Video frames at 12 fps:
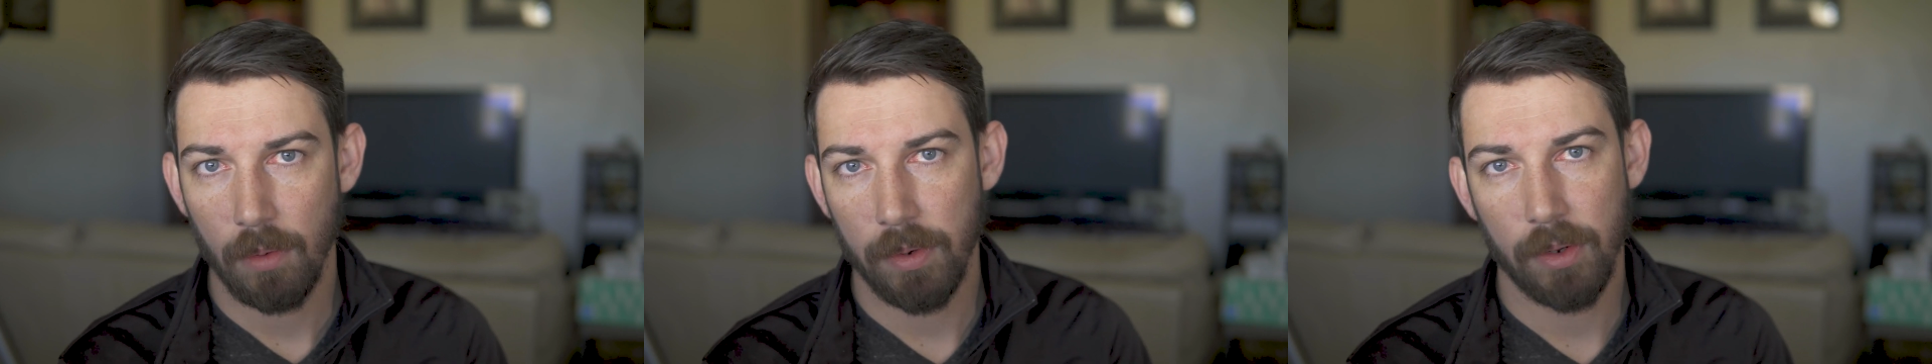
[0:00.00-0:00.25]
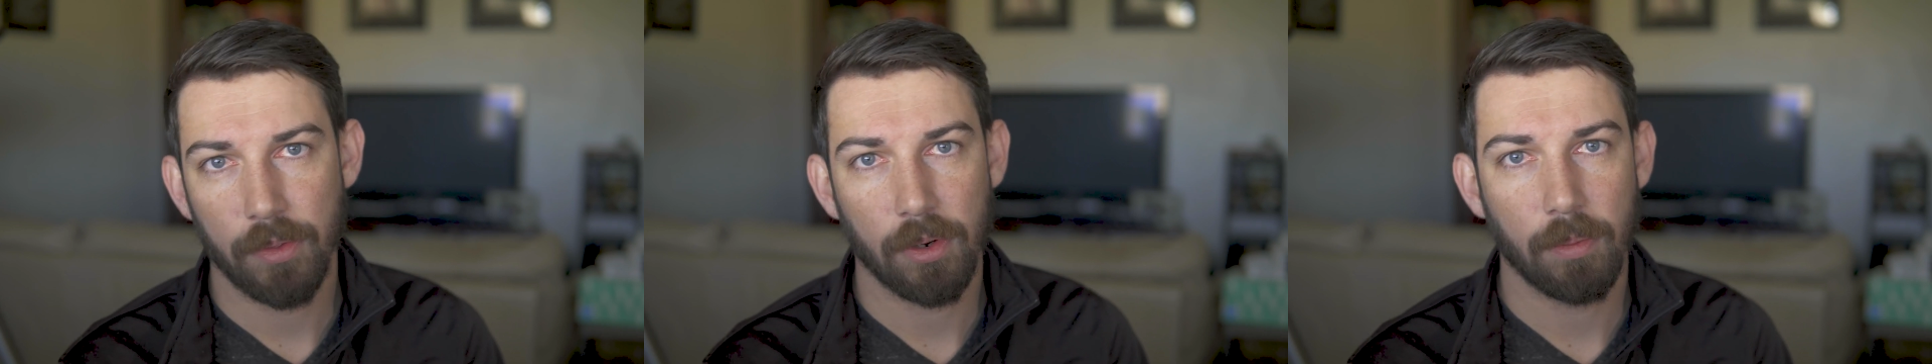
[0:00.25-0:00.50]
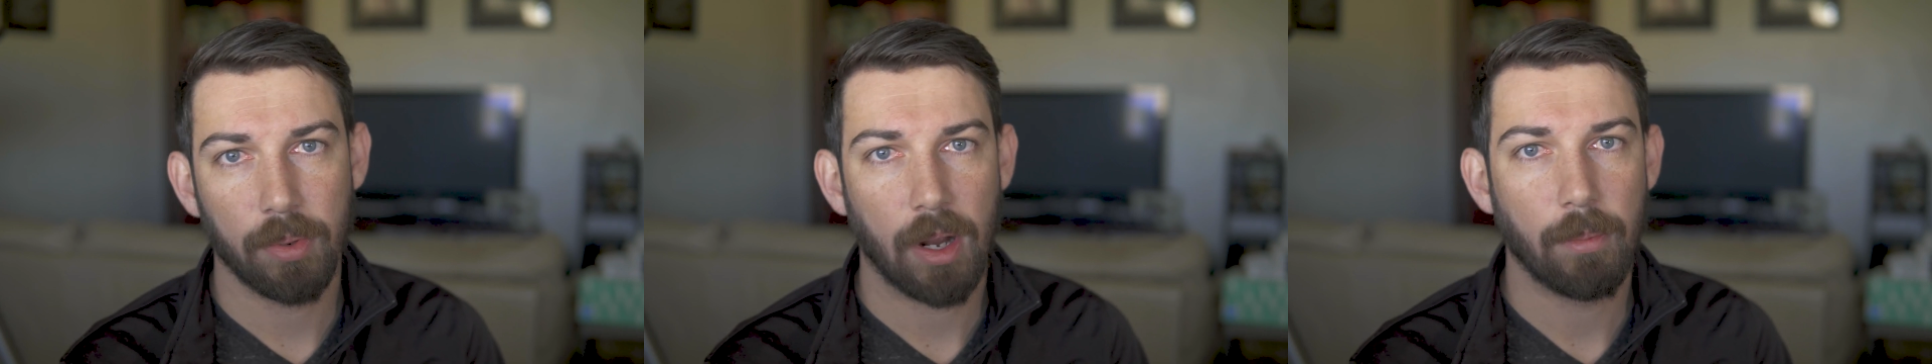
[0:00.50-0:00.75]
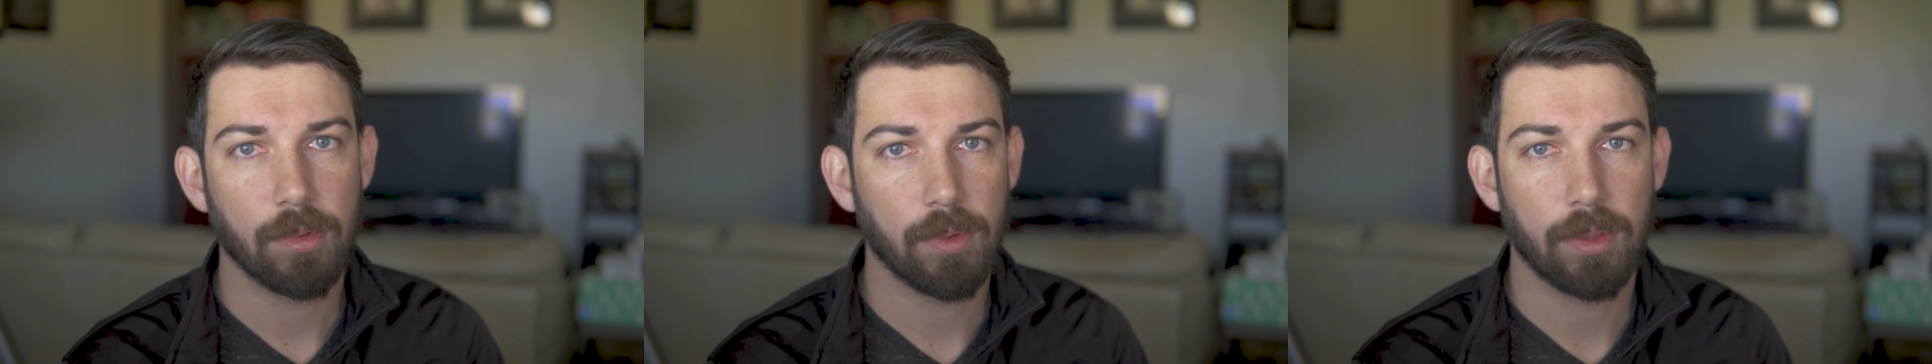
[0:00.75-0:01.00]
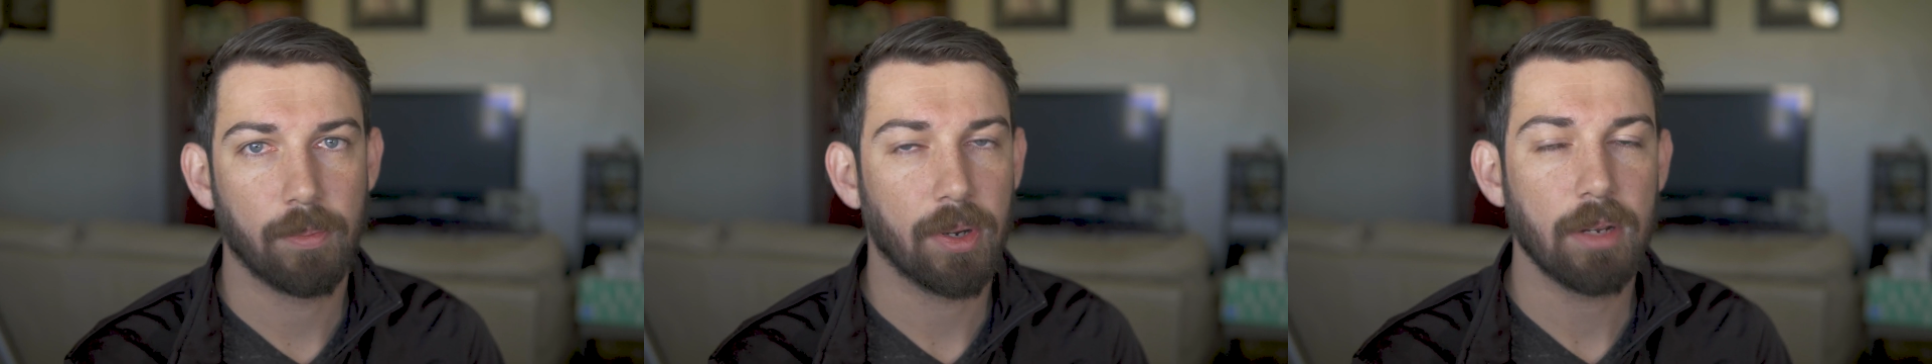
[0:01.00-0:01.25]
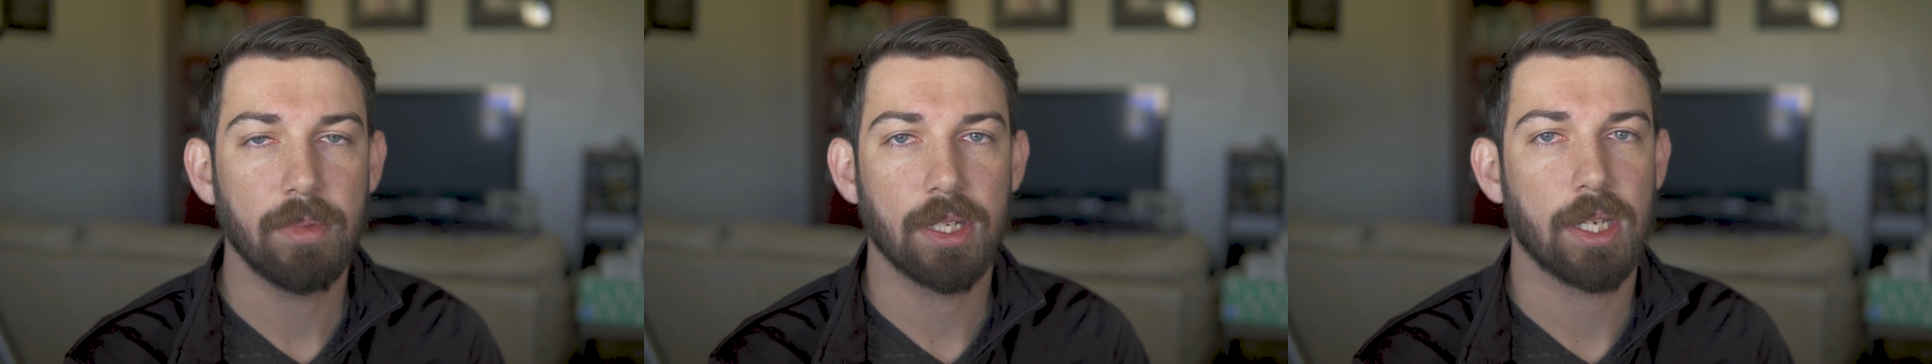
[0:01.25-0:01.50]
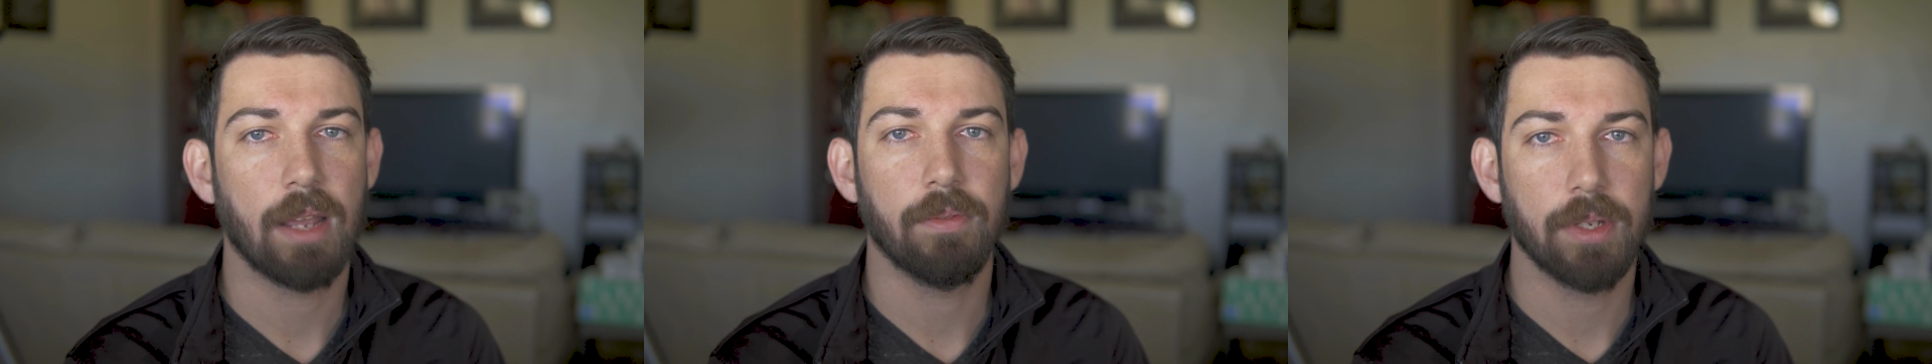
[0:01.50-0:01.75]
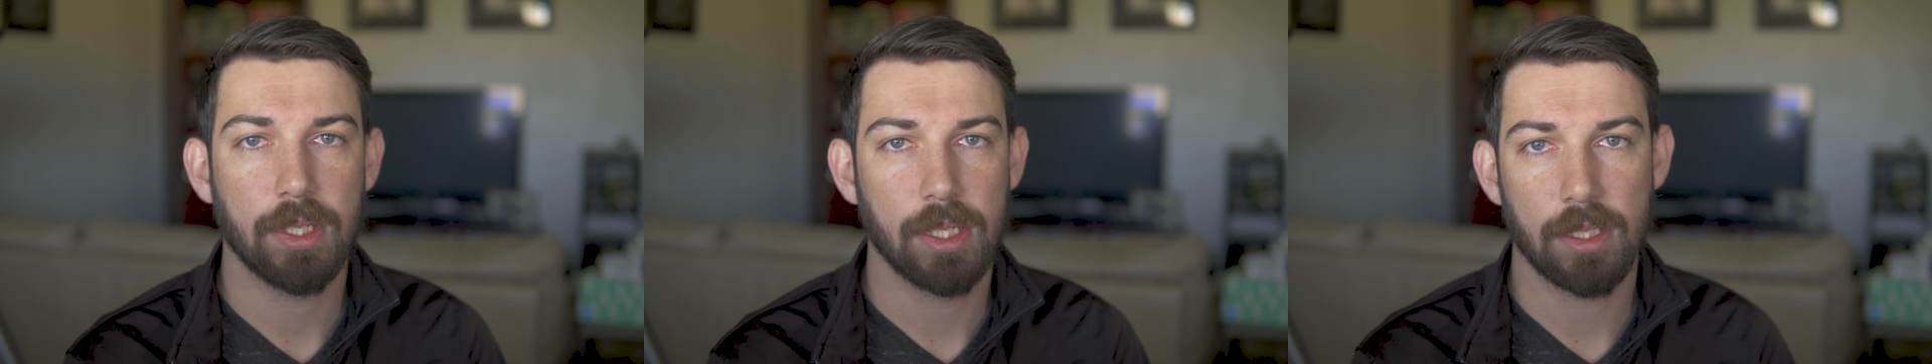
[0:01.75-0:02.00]
We know there are problems with pretty much
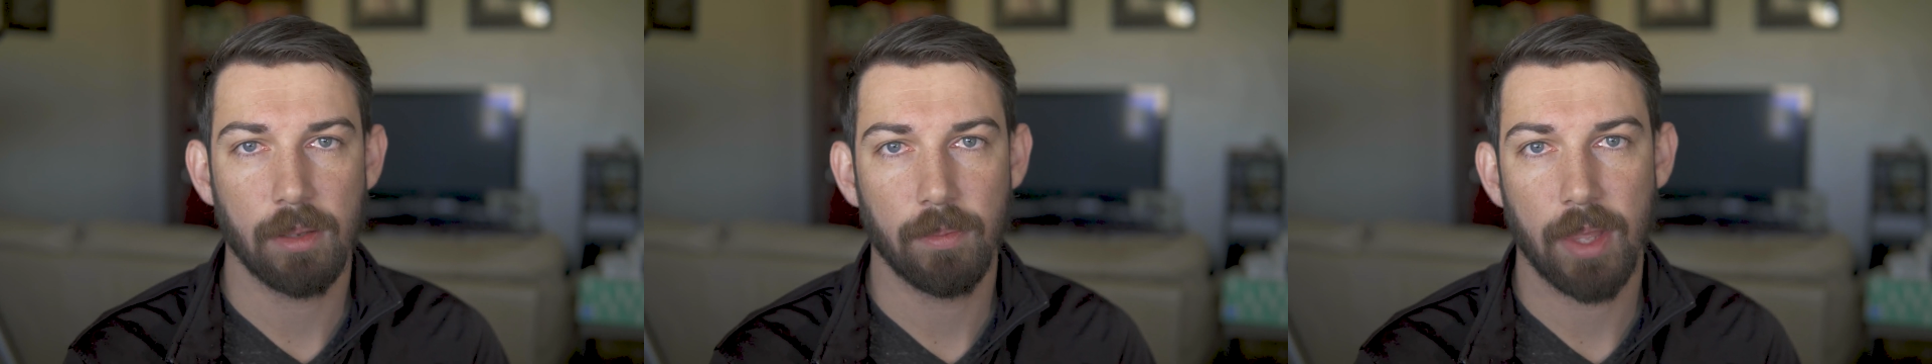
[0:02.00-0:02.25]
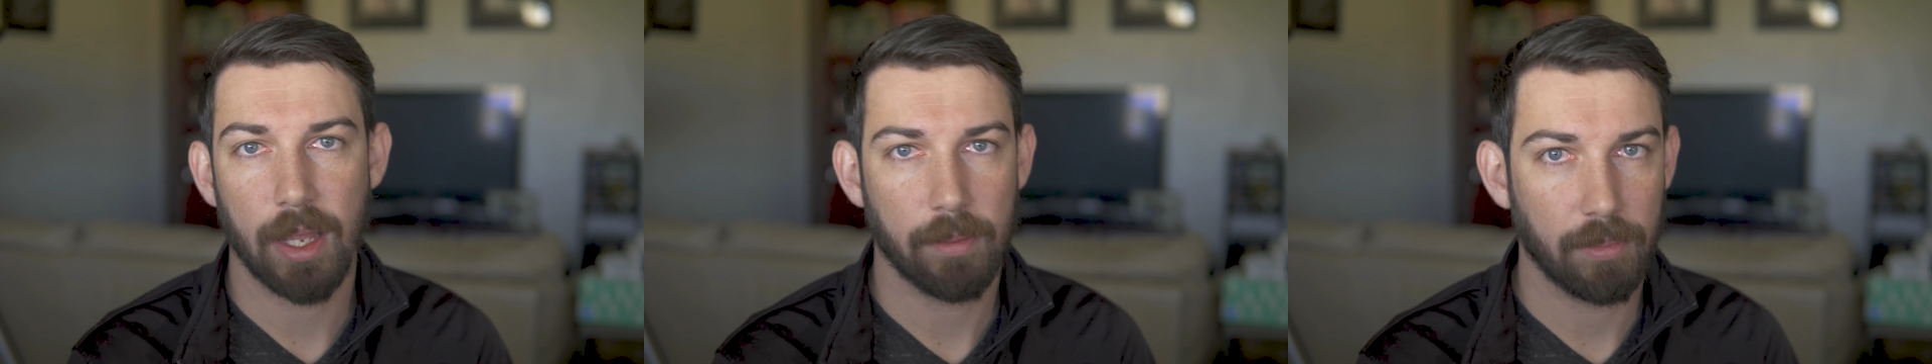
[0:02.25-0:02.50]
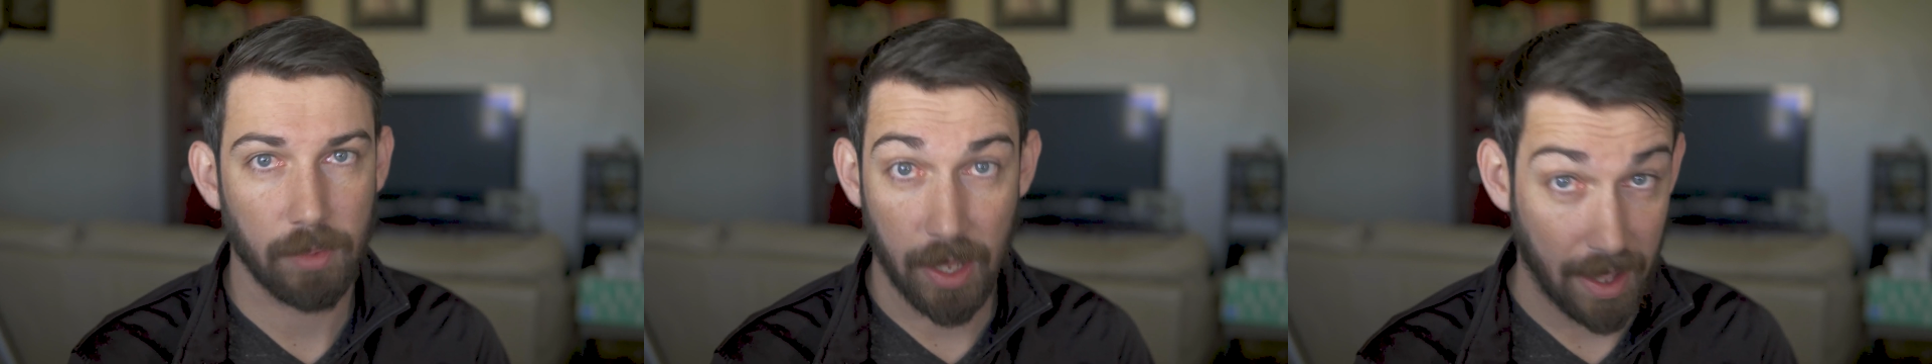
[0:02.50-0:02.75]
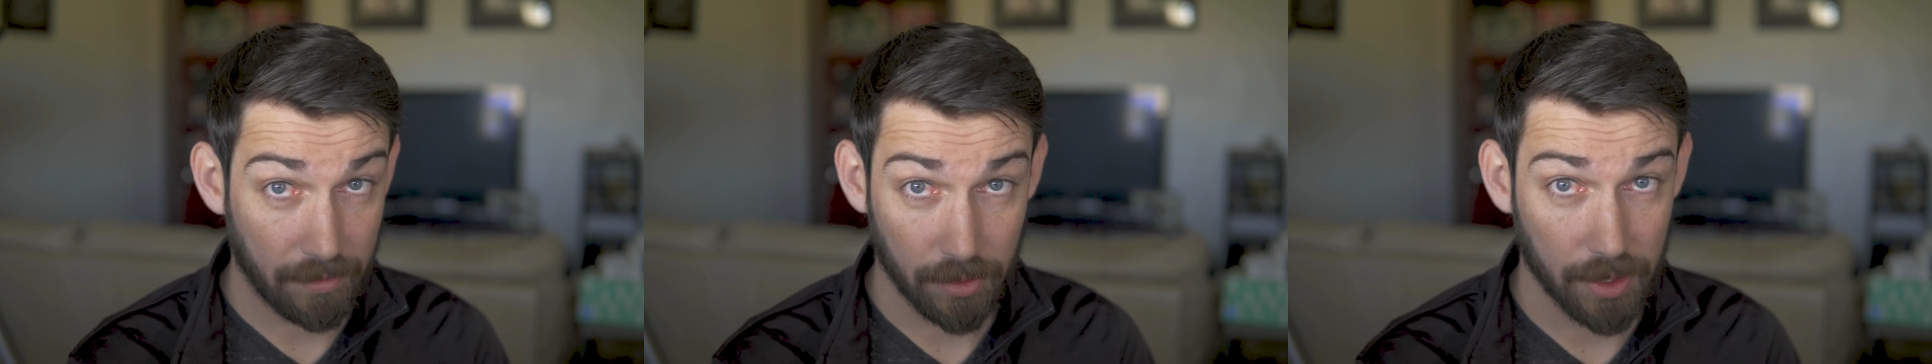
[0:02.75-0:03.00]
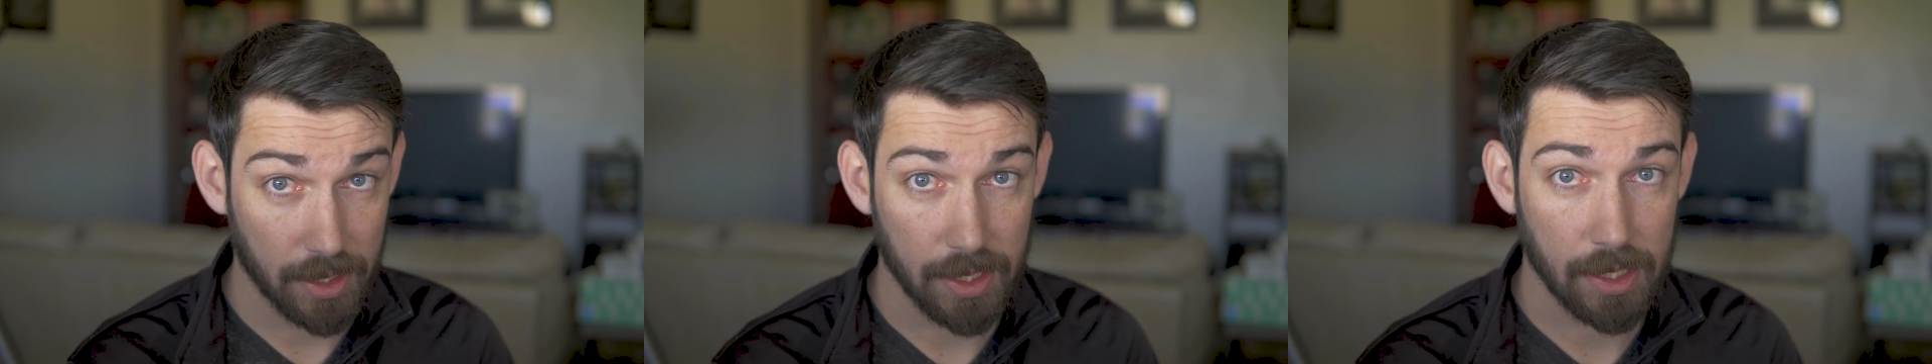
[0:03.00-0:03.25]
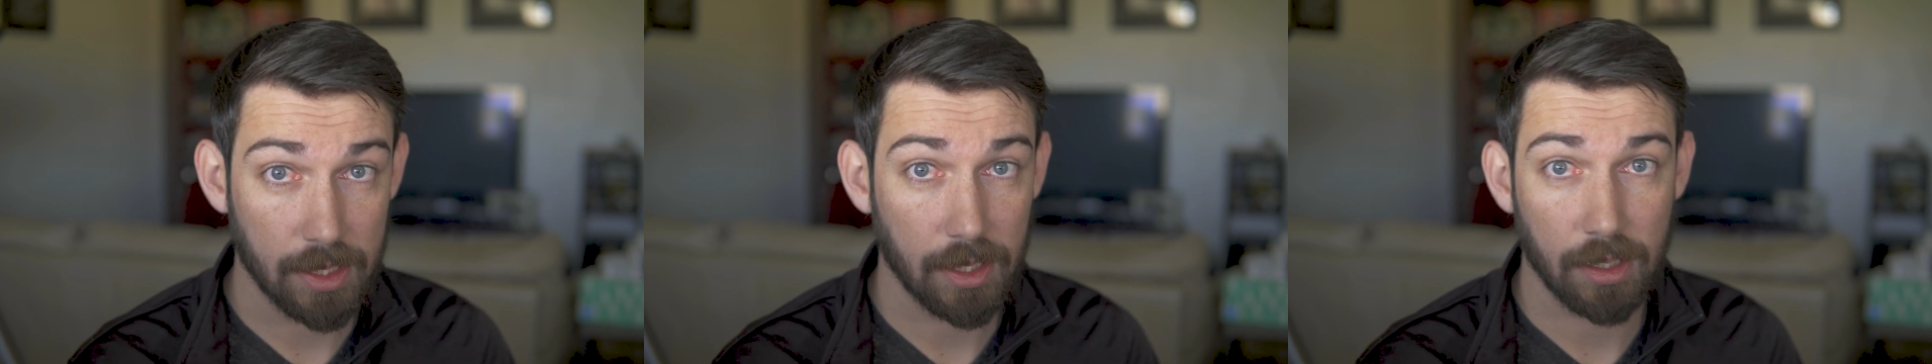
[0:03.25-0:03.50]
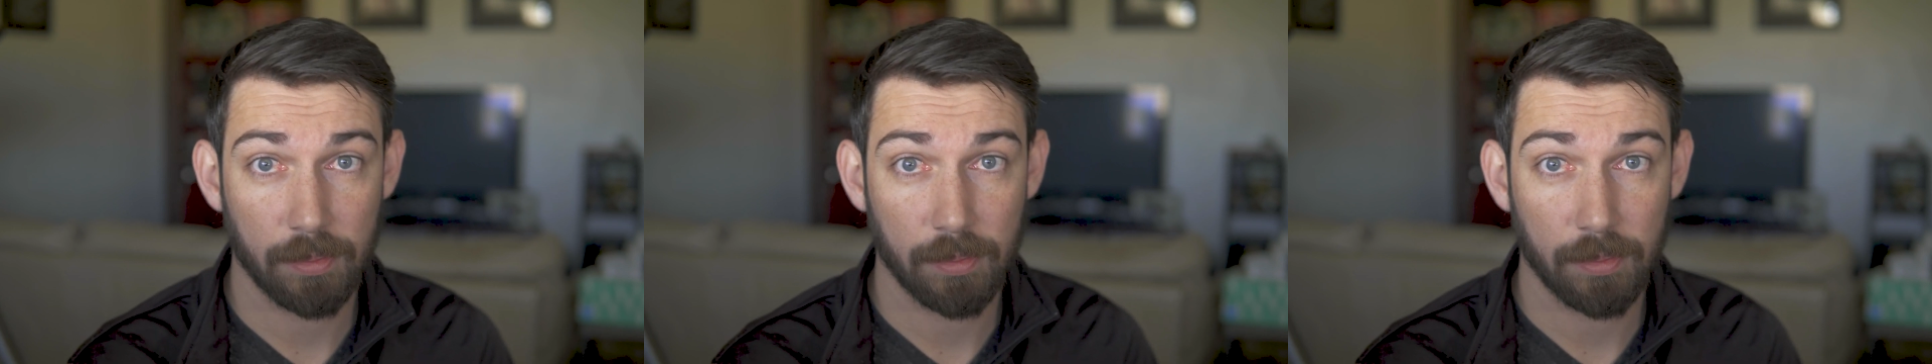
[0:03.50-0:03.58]
every system that ever existed.